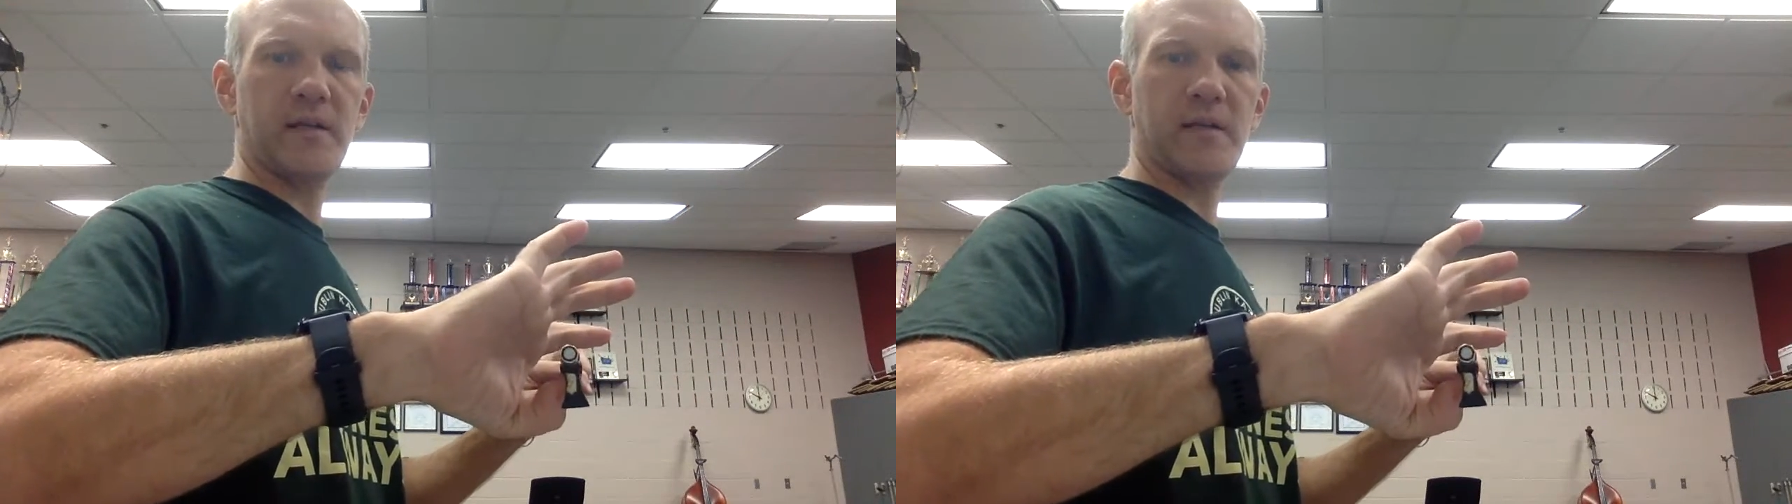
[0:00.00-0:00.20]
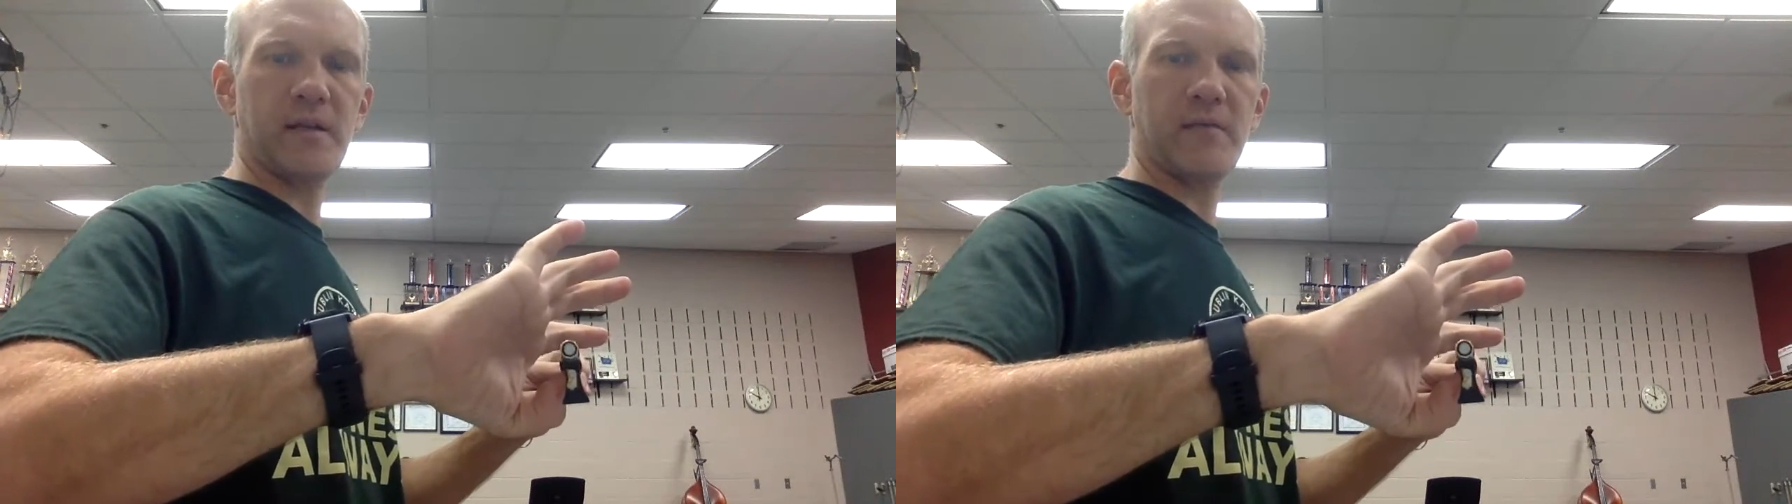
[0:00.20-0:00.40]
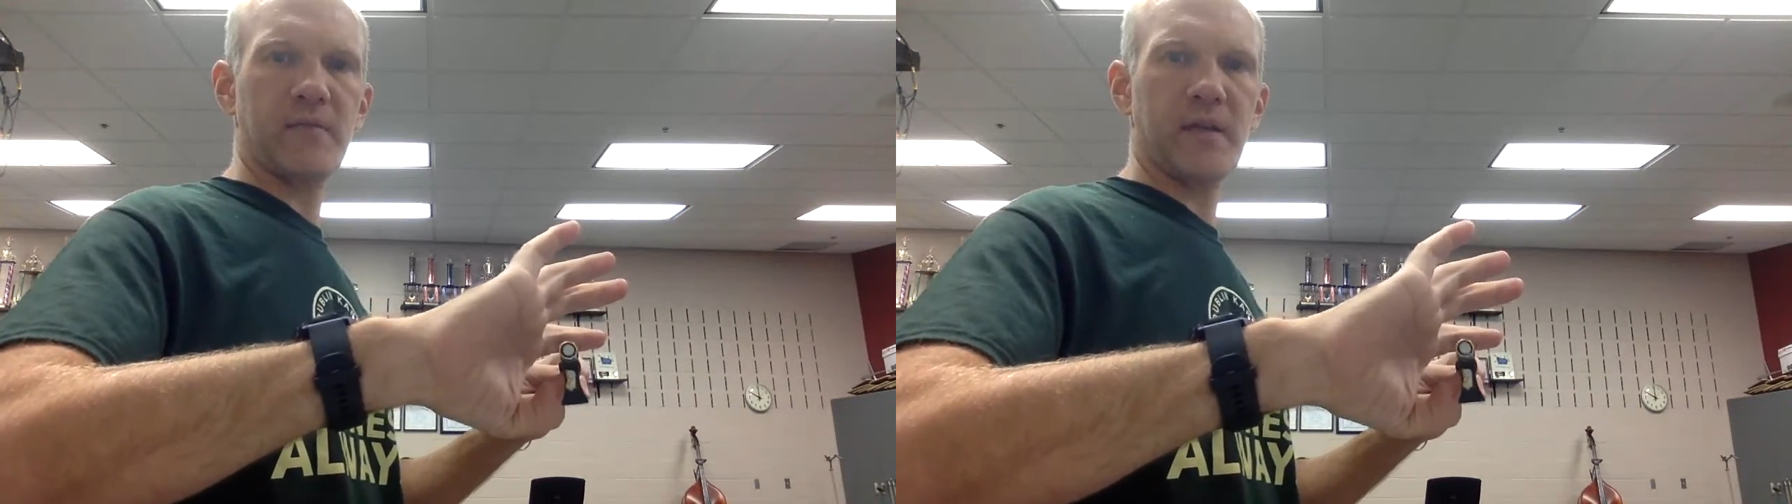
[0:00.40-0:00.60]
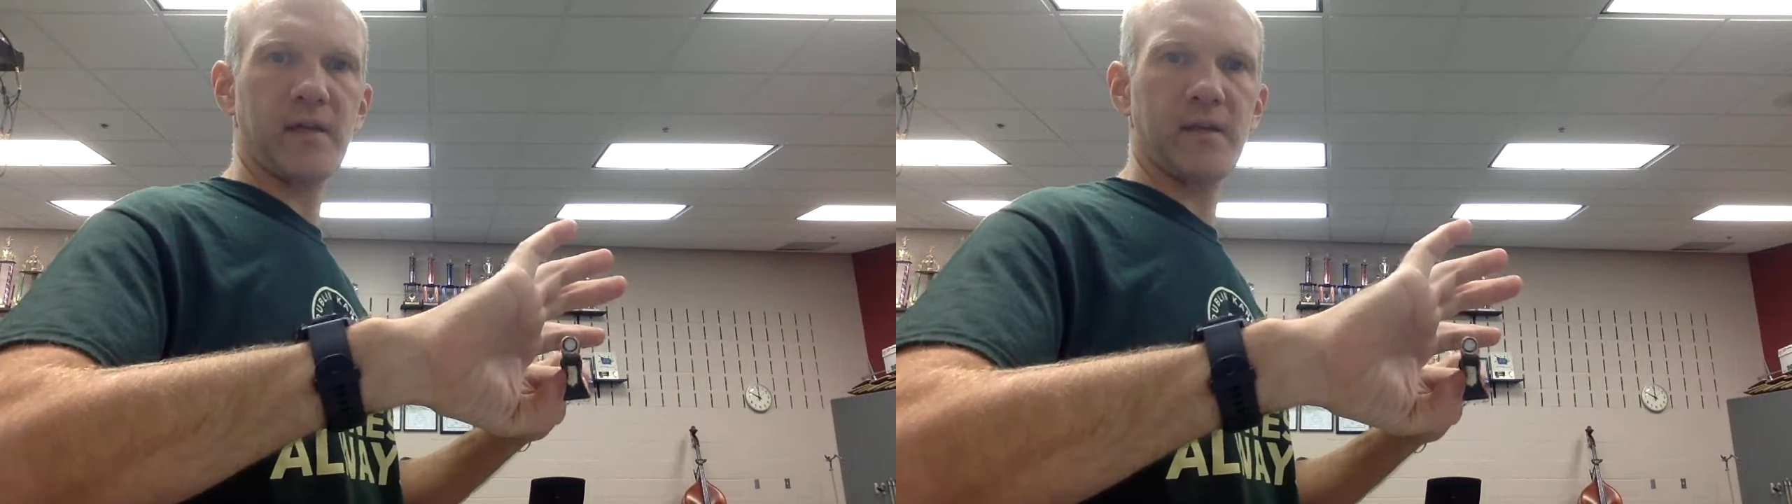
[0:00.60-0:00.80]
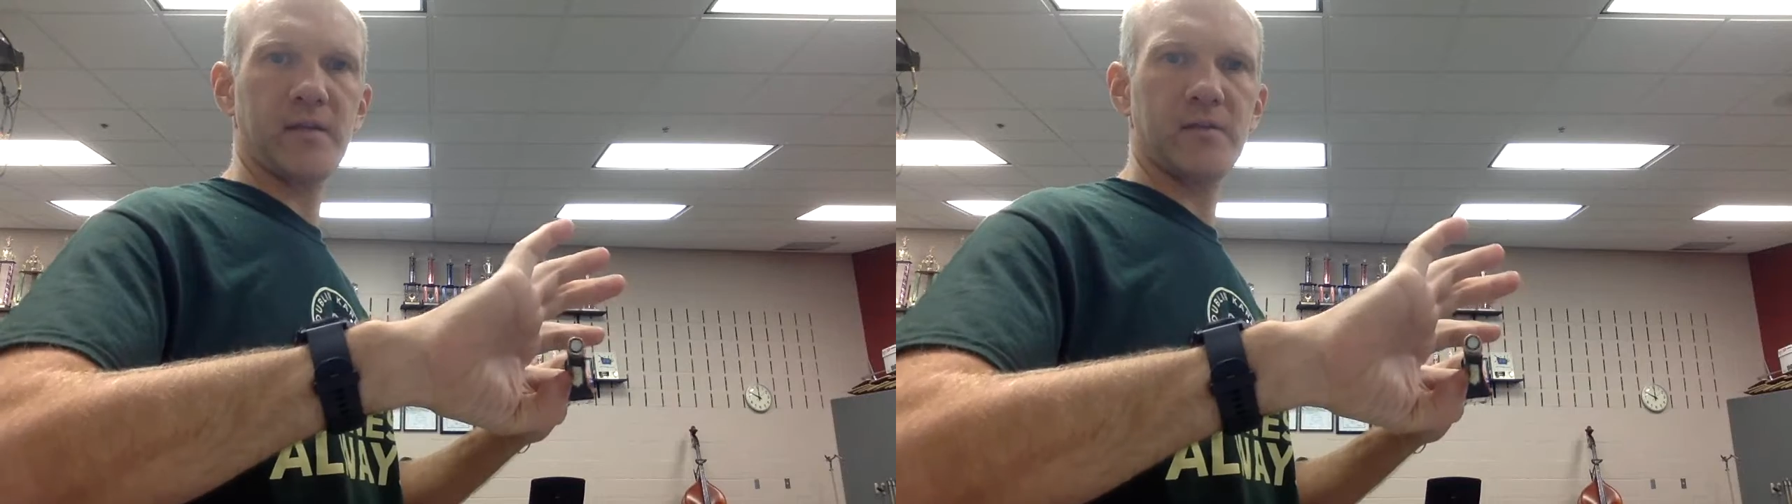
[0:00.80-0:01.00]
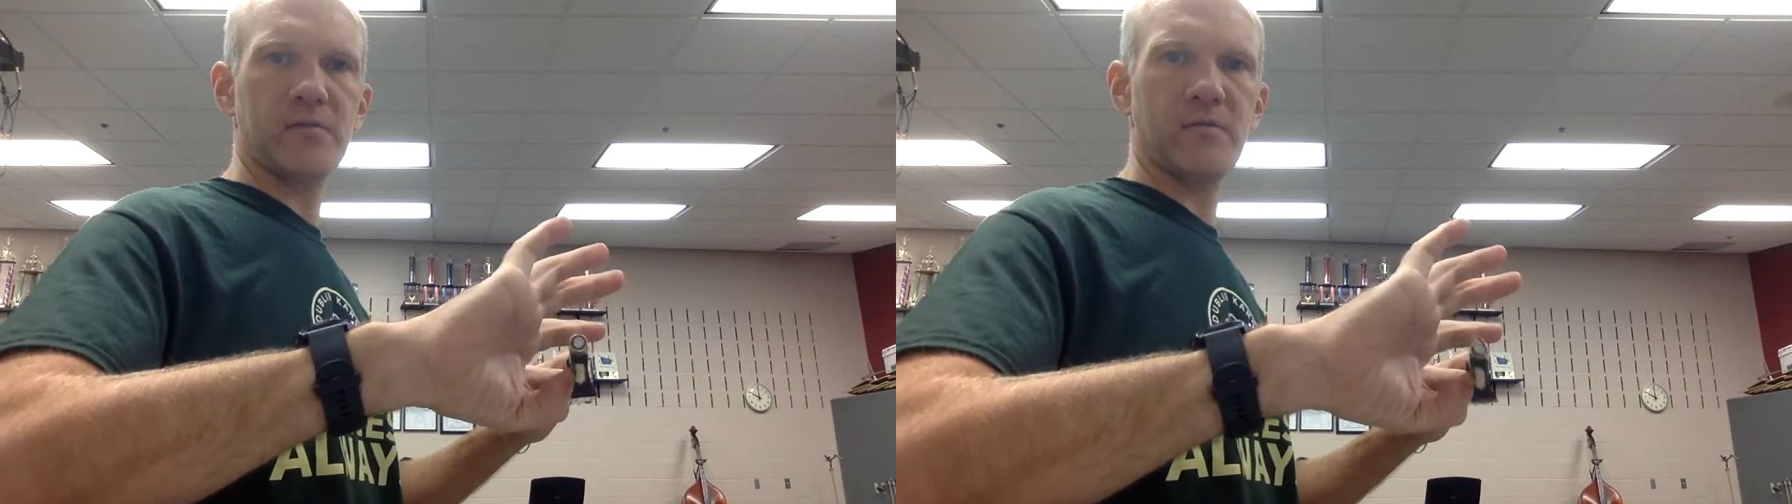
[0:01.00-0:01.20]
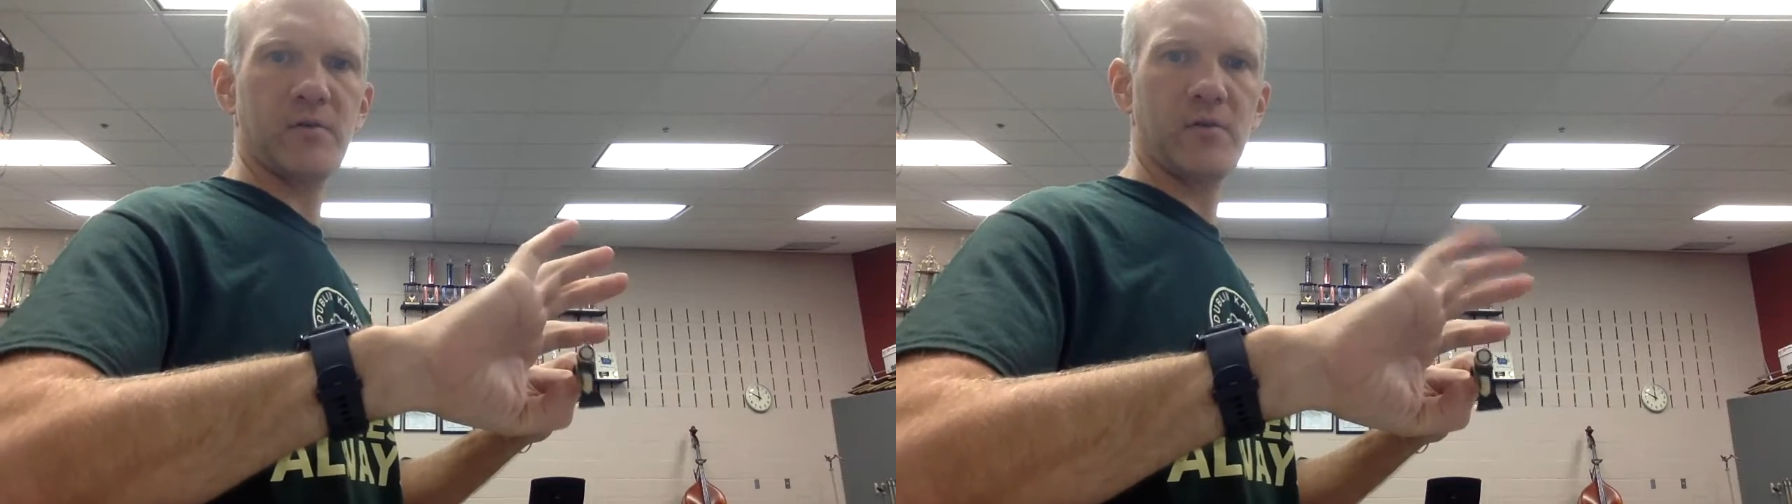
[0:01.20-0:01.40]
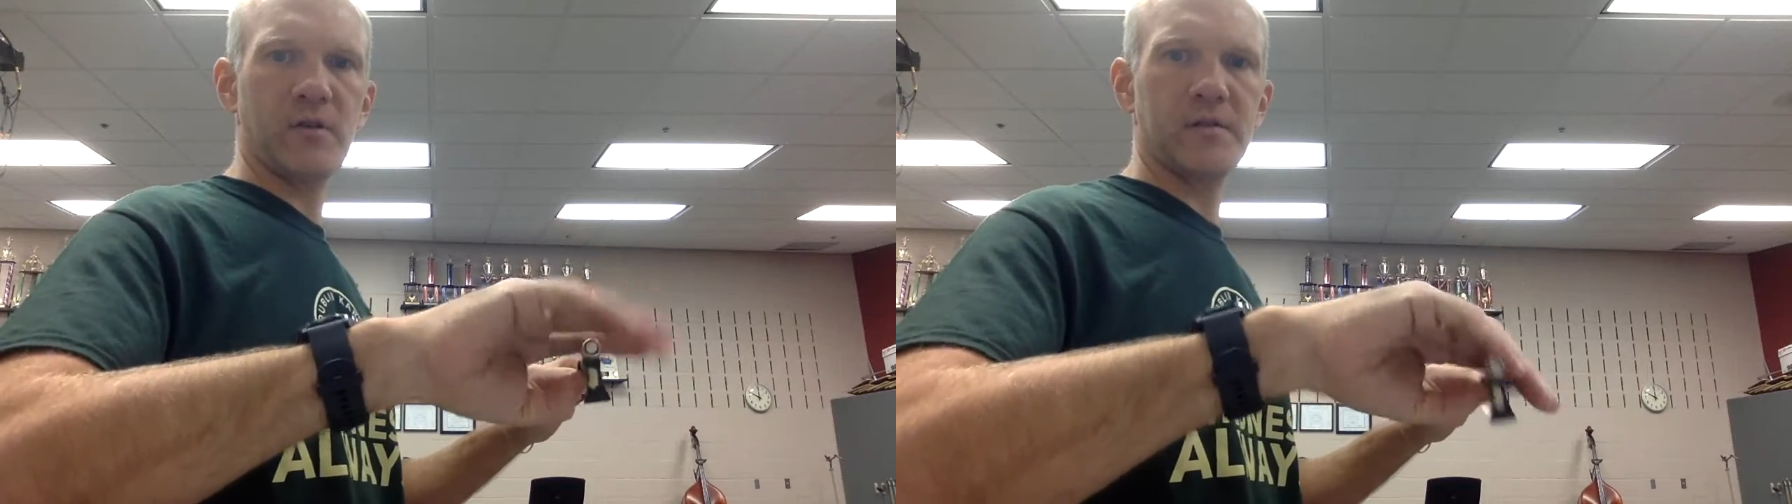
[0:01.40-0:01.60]
like a violinist or
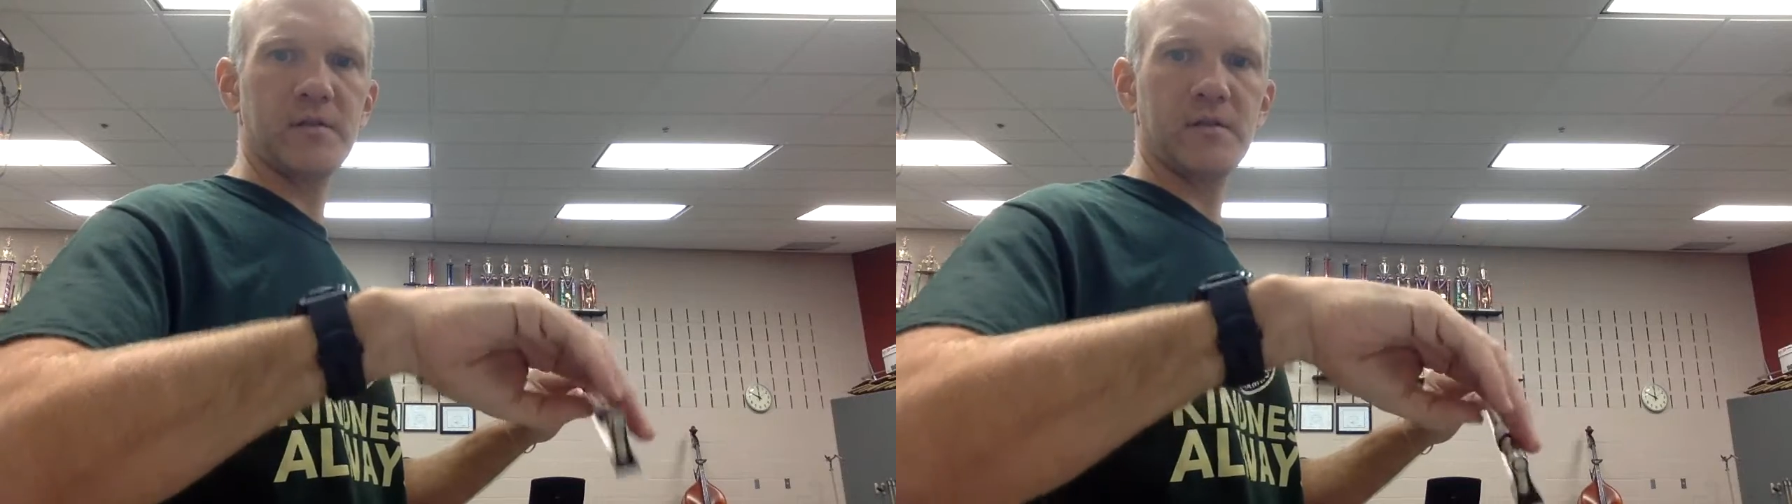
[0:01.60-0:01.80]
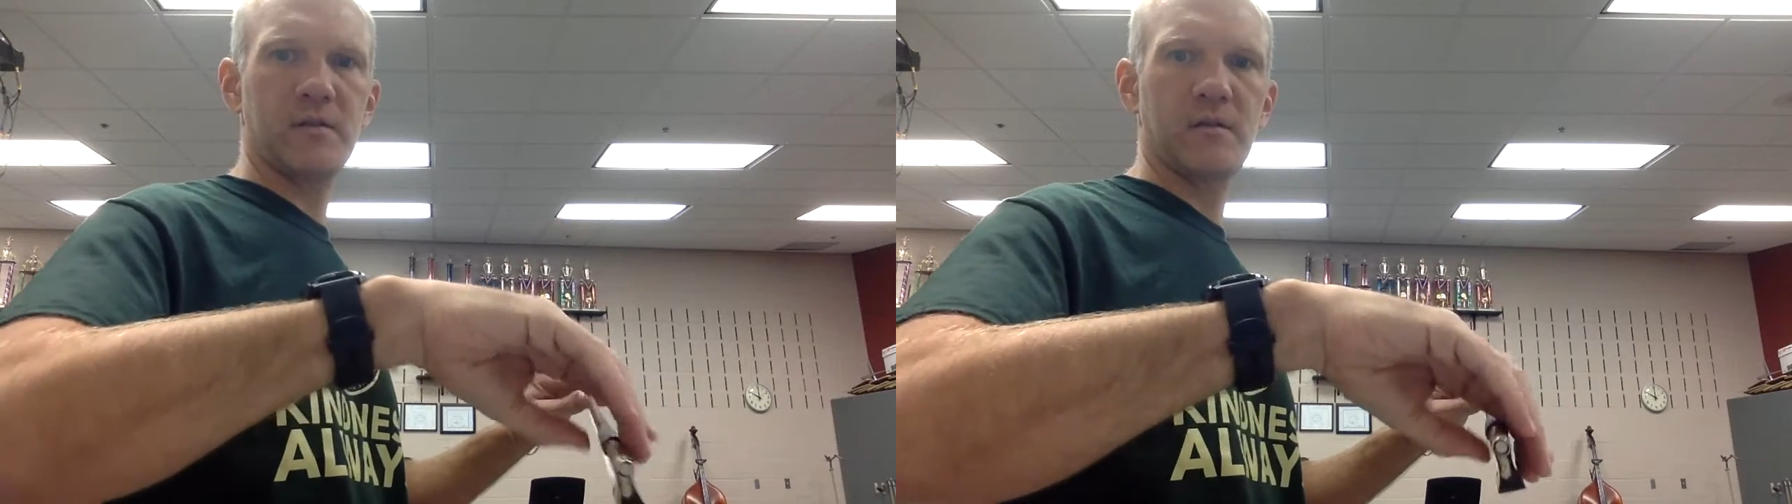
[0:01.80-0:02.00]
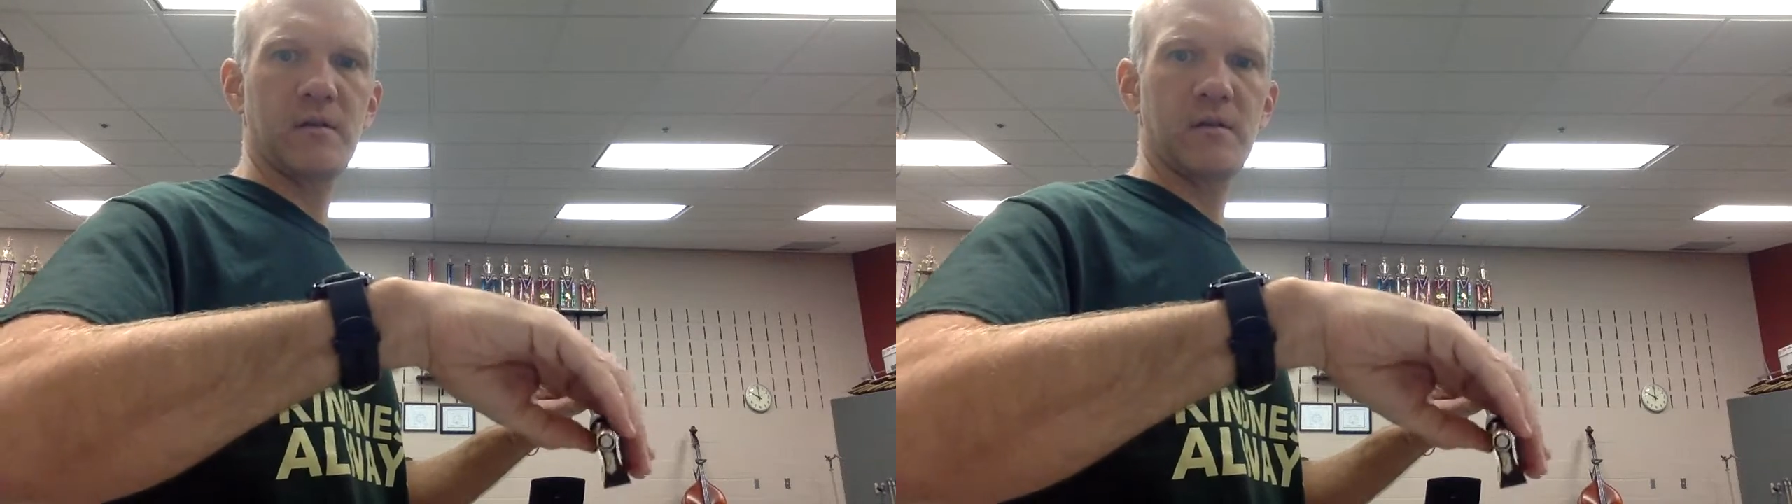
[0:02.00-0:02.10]
violist.